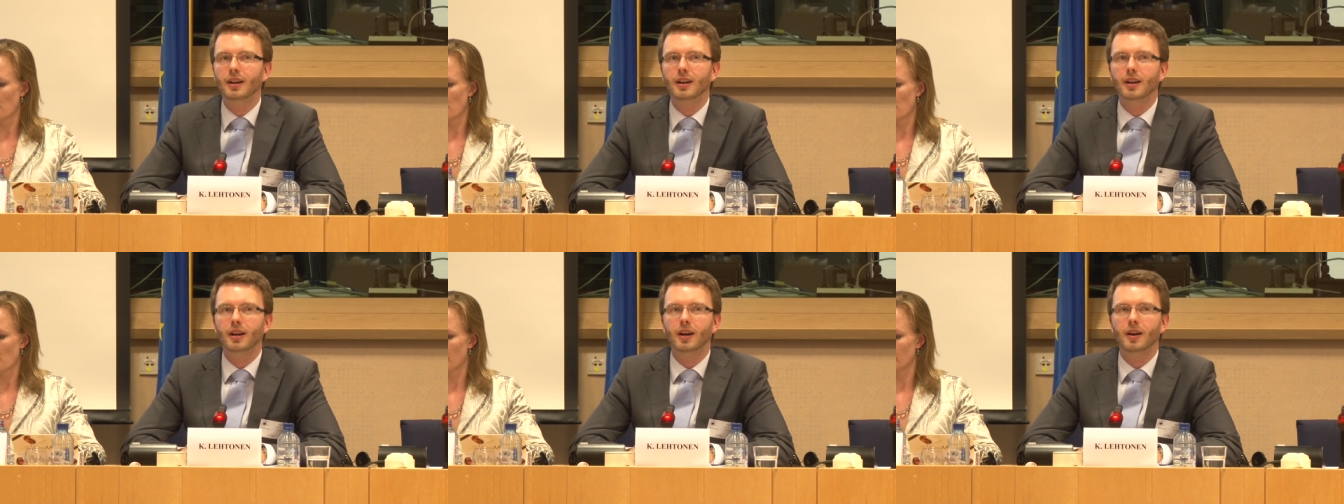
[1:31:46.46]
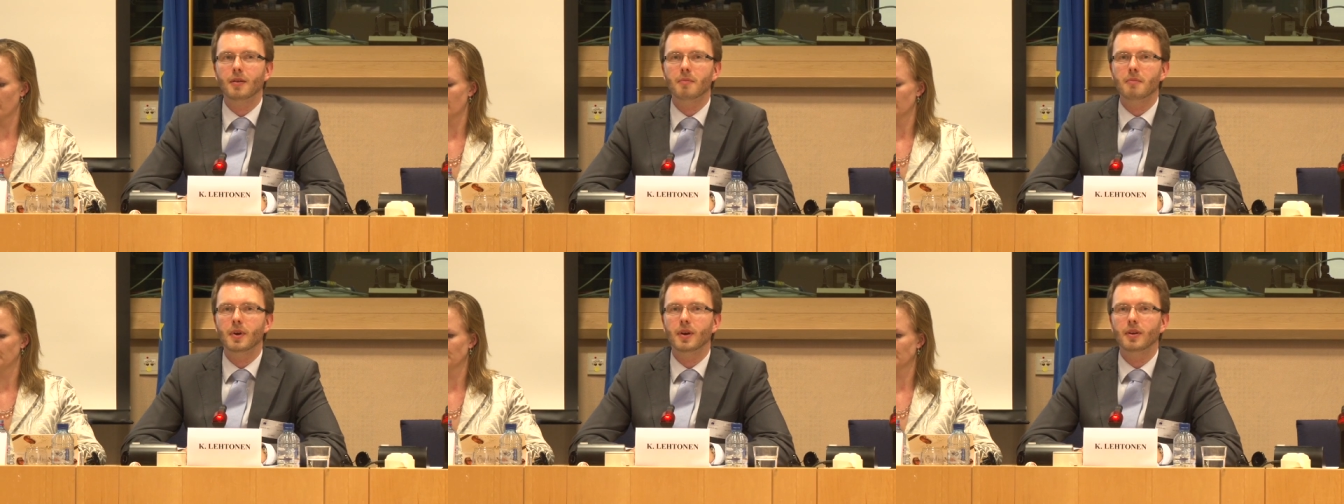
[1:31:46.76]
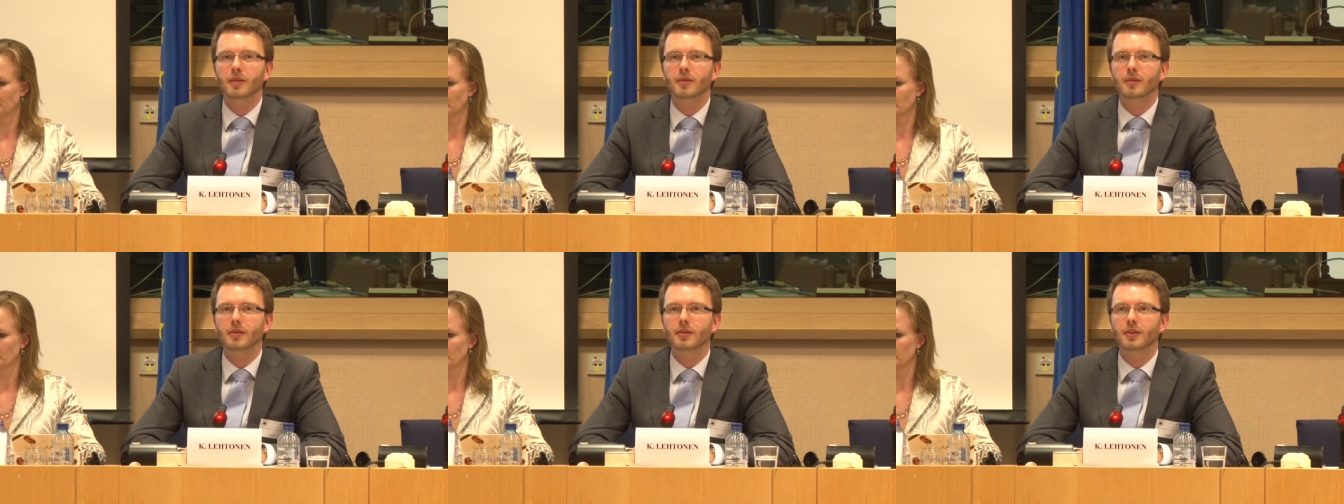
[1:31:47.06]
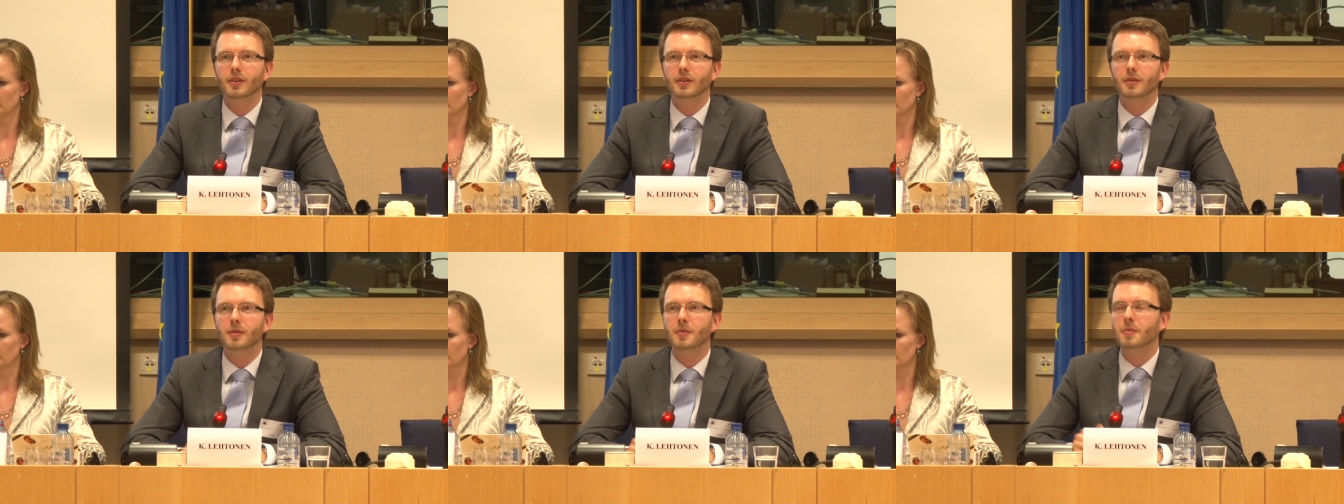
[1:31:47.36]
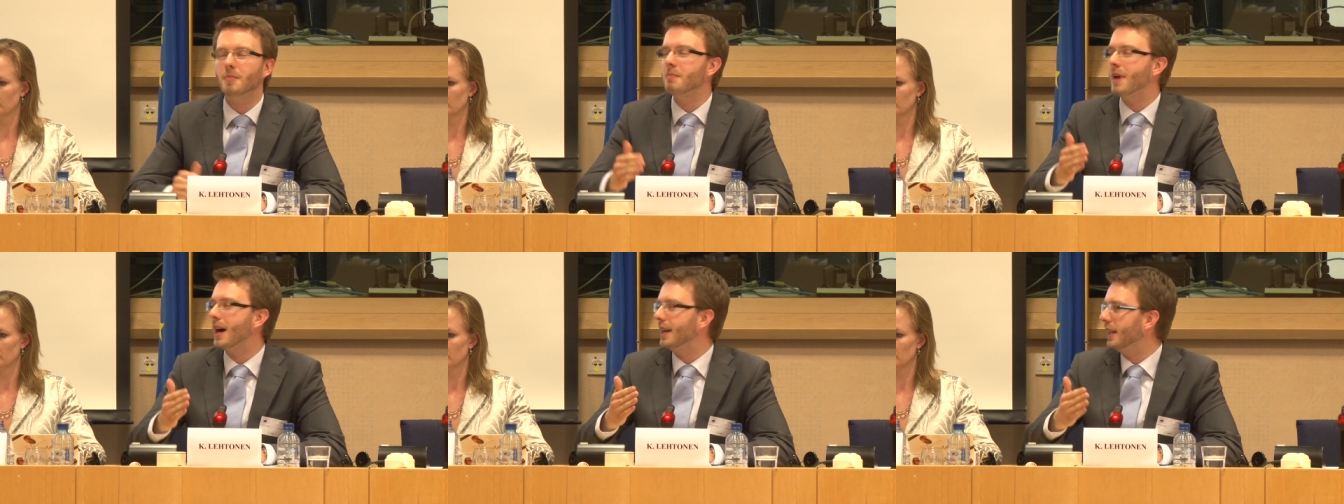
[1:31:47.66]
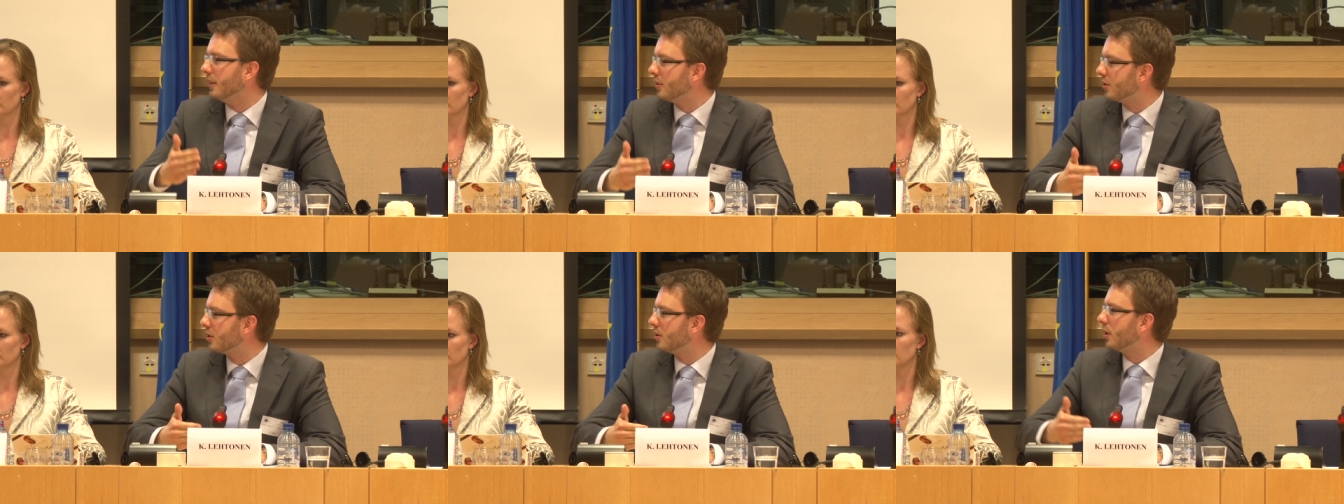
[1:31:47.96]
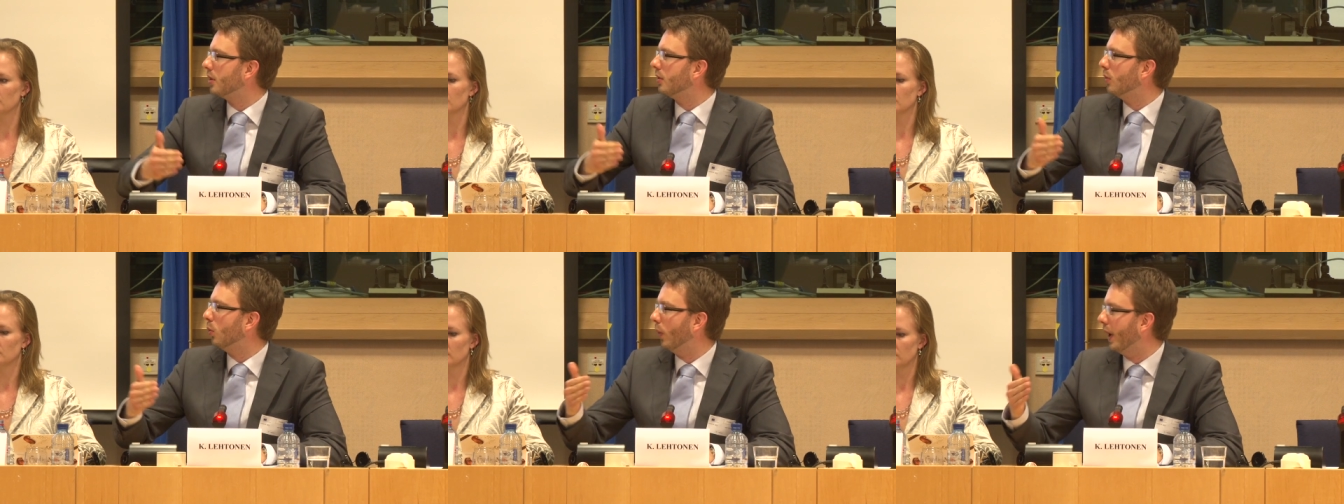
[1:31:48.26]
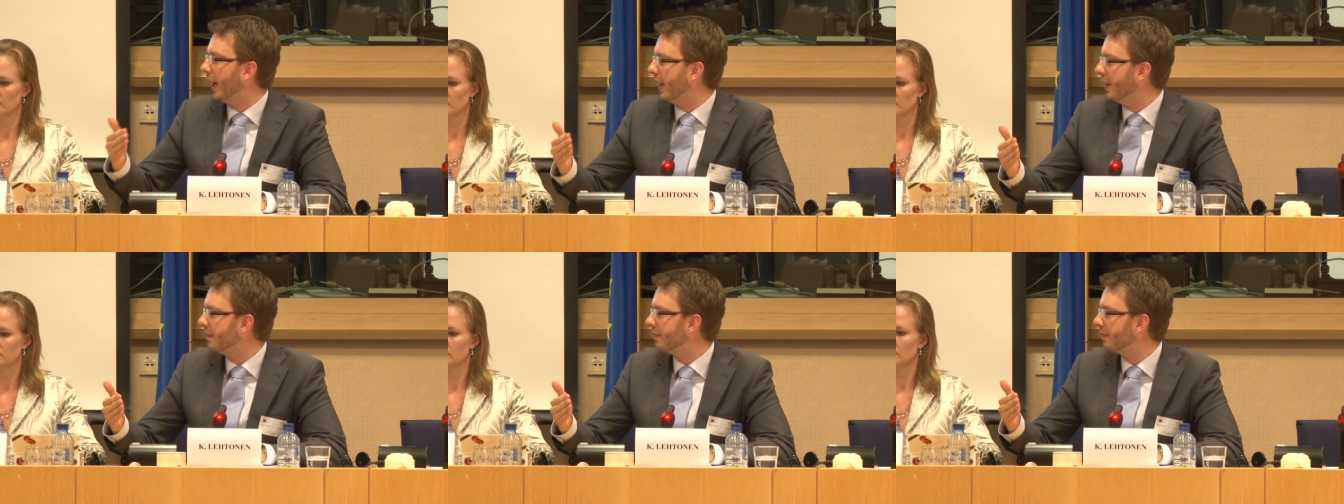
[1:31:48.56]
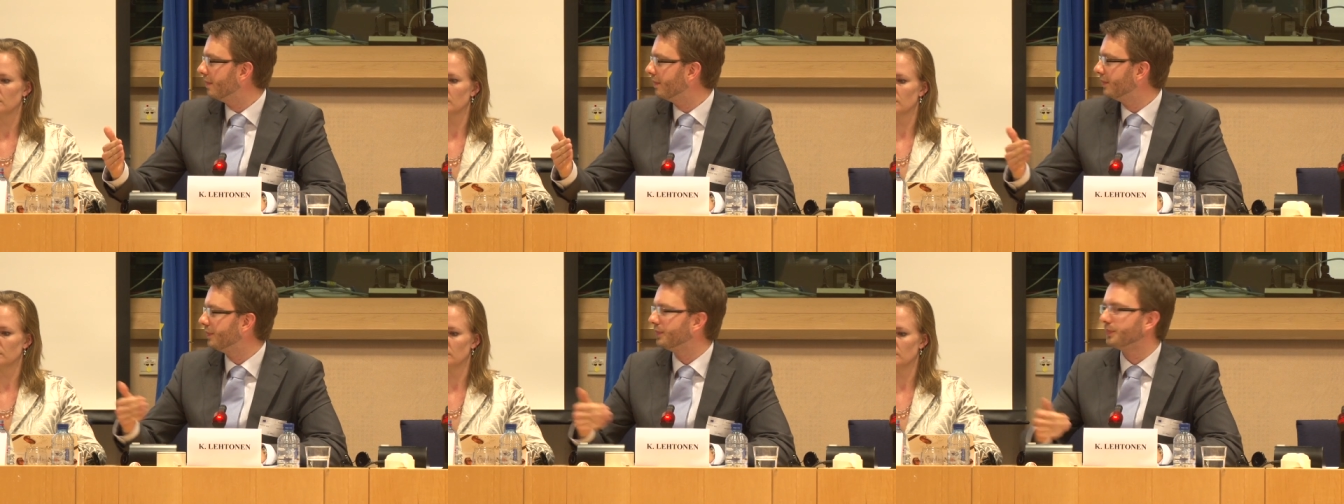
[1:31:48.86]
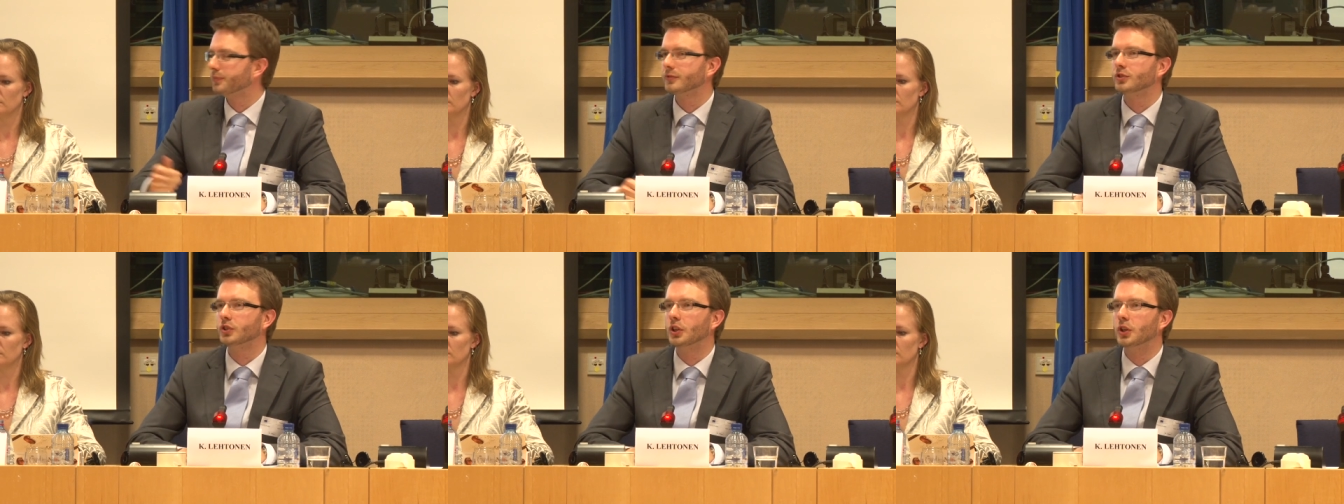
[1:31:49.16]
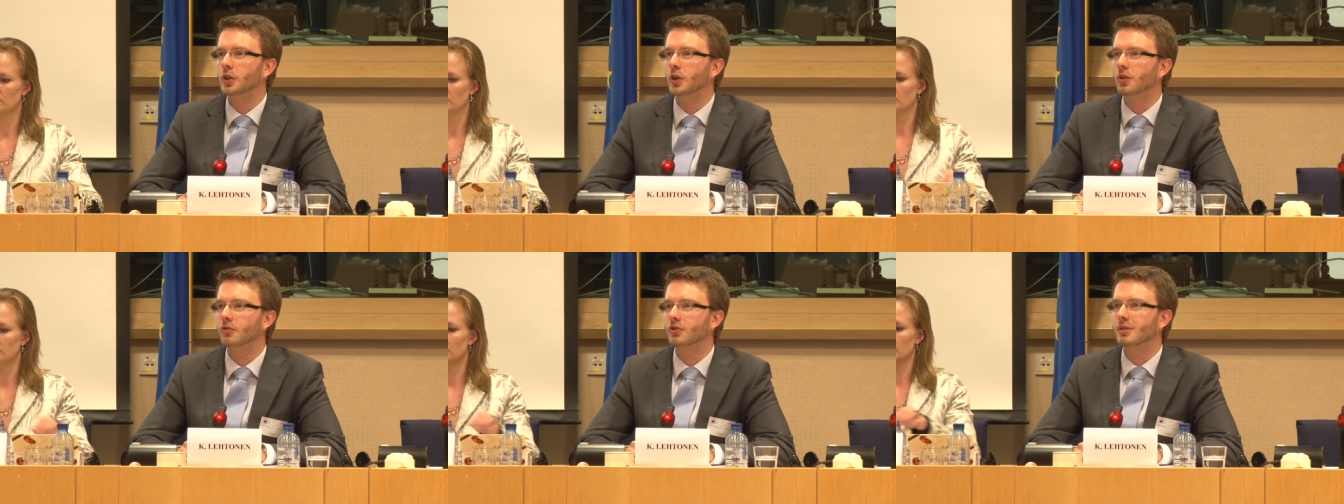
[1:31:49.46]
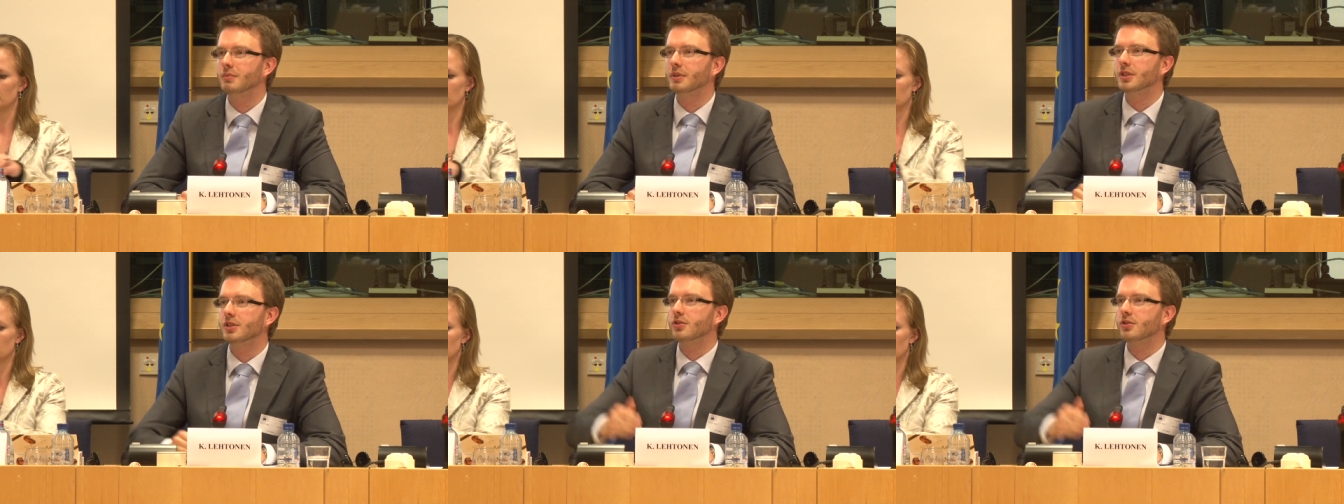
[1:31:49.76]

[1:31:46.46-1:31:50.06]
a managed way. Mm-hmm. So you don't simply